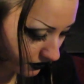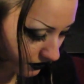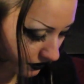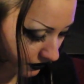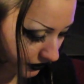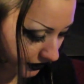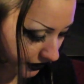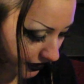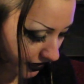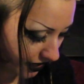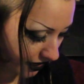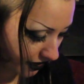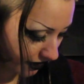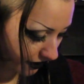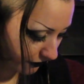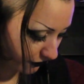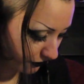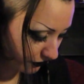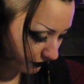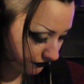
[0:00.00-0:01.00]
I
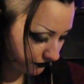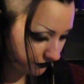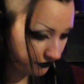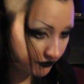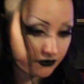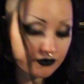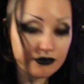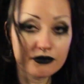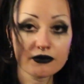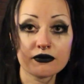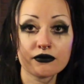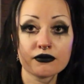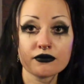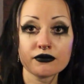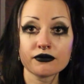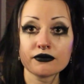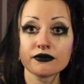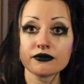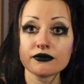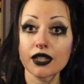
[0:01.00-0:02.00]
have
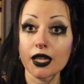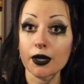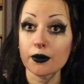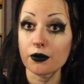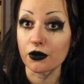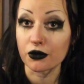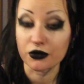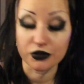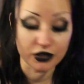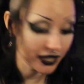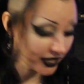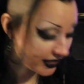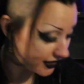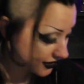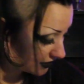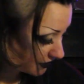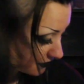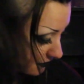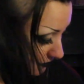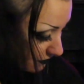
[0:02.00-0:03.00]
a
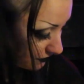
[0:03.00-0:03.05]
project,